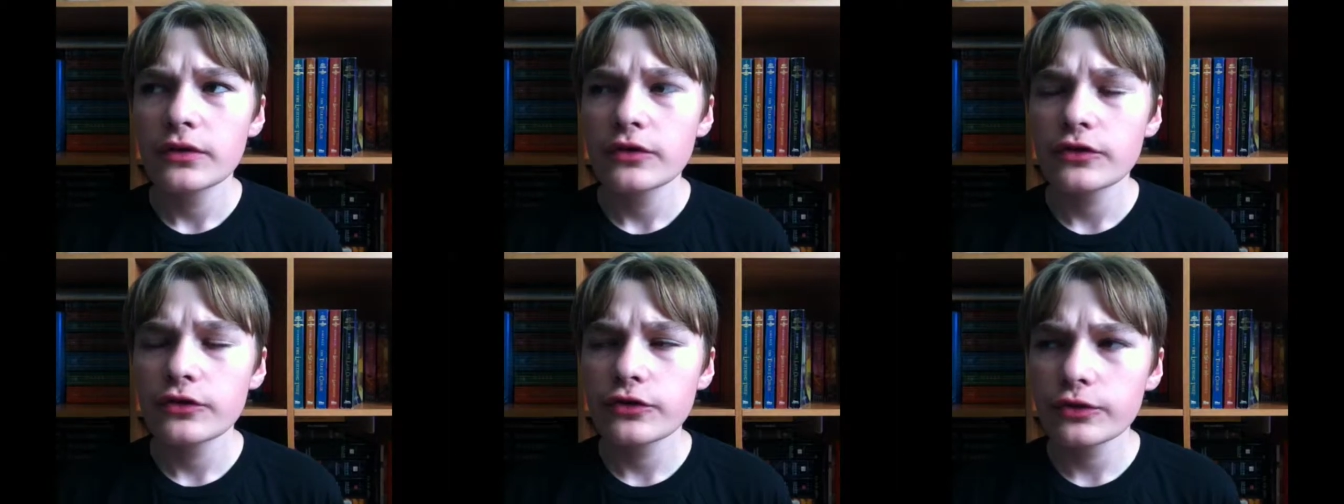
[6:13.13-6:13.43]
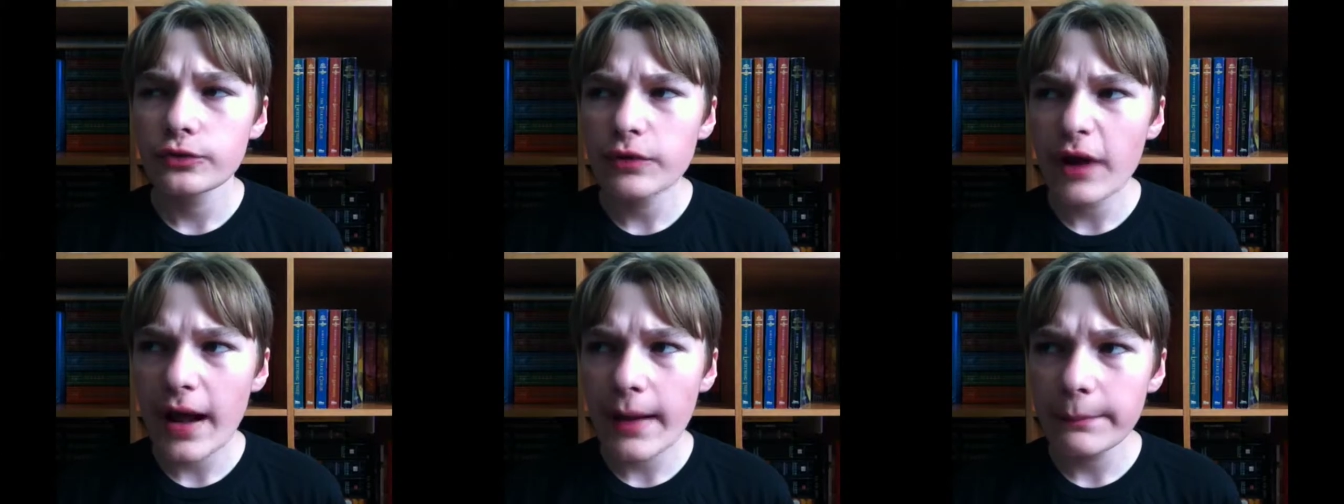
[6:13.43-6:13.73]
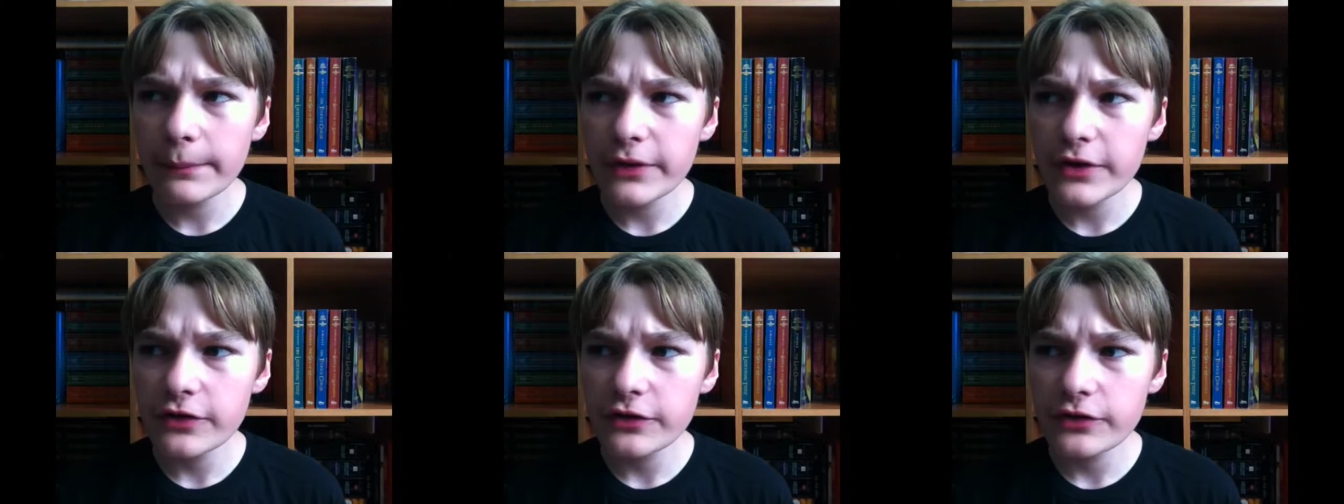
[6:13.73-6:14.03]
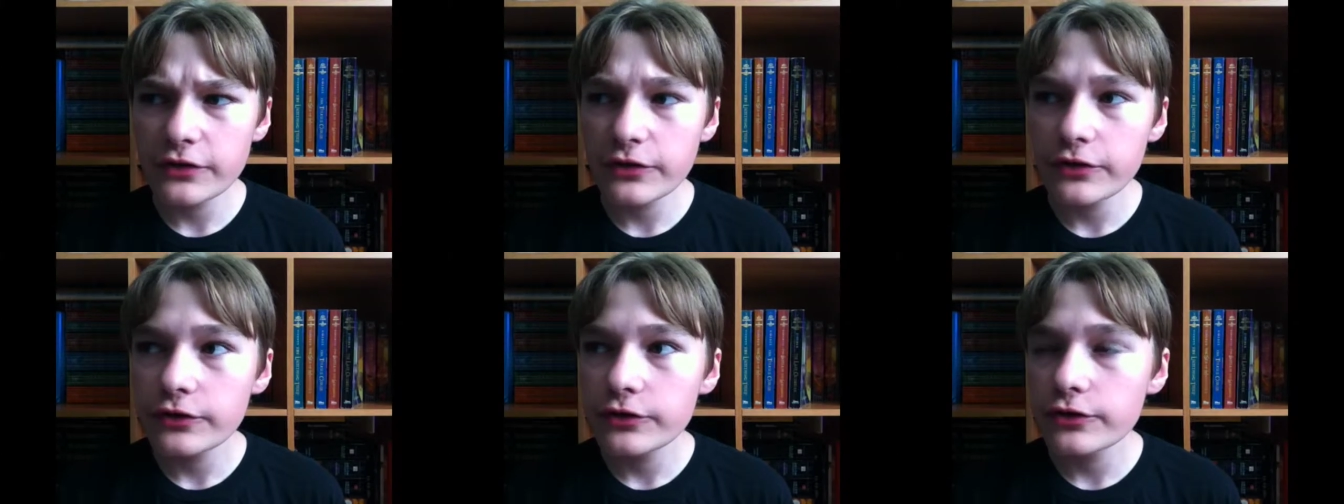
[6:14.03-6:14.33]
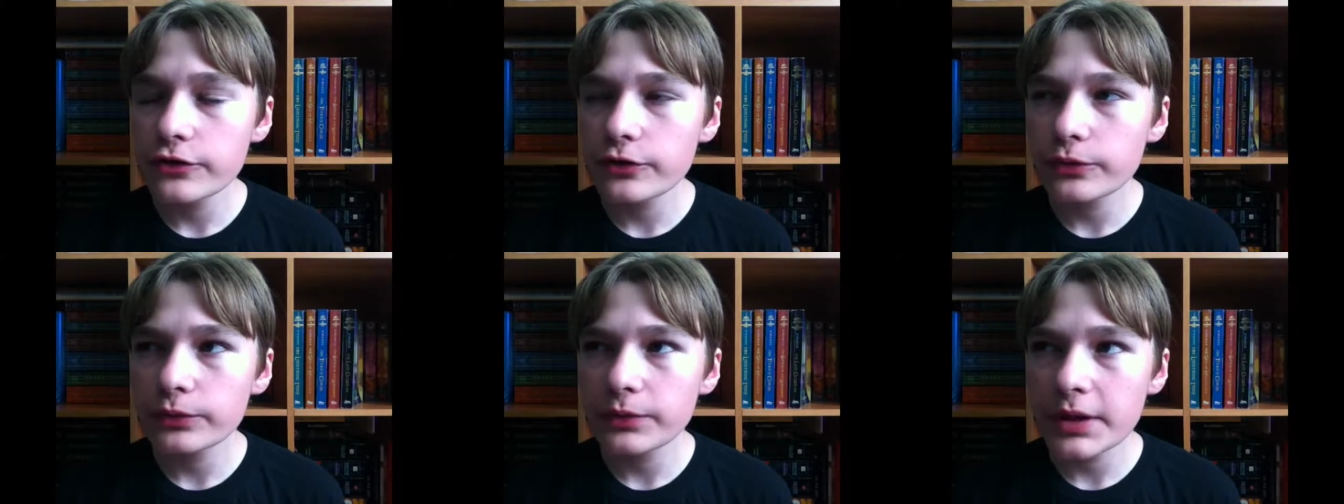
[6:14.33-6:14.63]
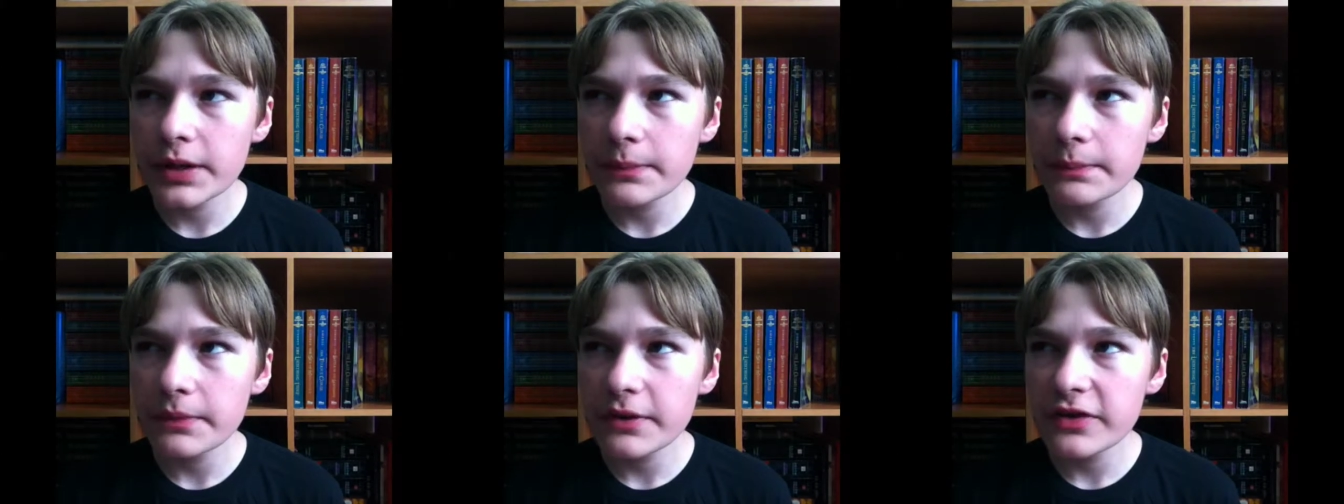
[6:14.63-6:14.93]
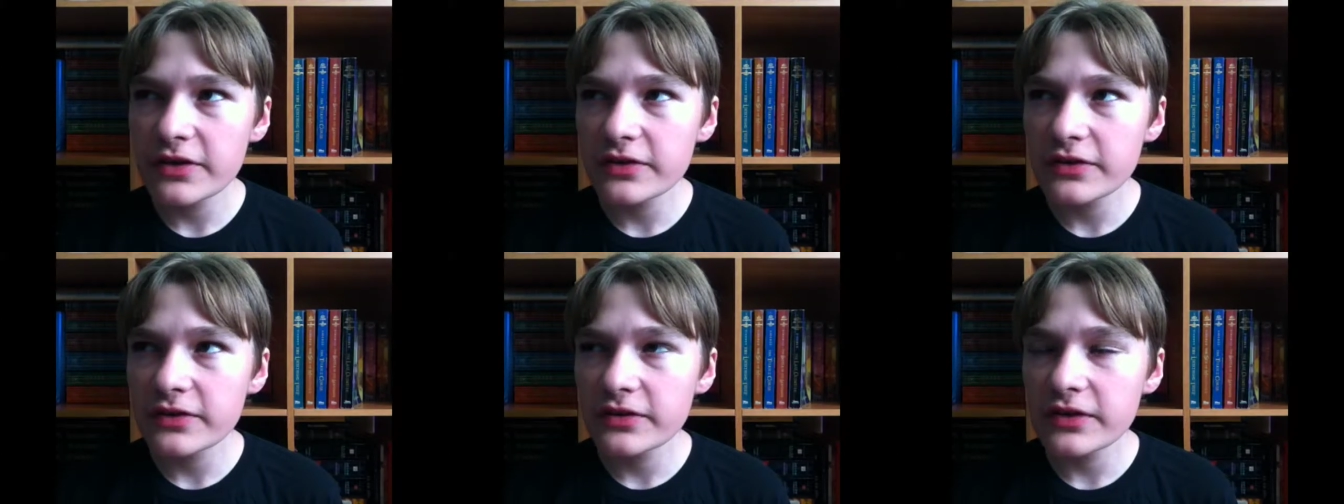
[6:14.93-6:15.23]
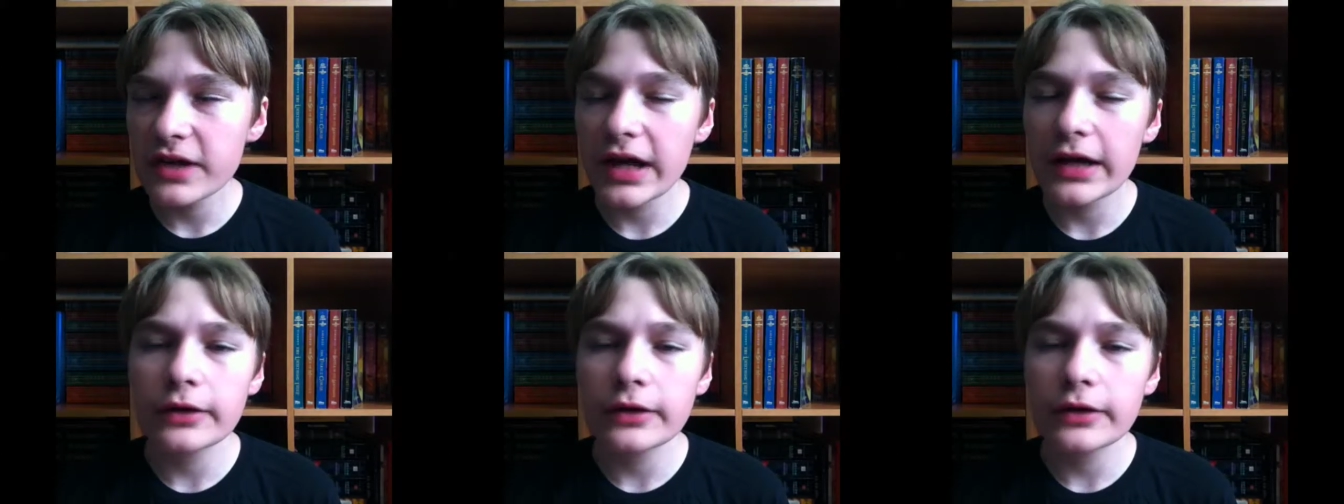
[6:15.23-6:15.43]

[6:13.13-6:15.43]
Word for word: Serapis, Serapis,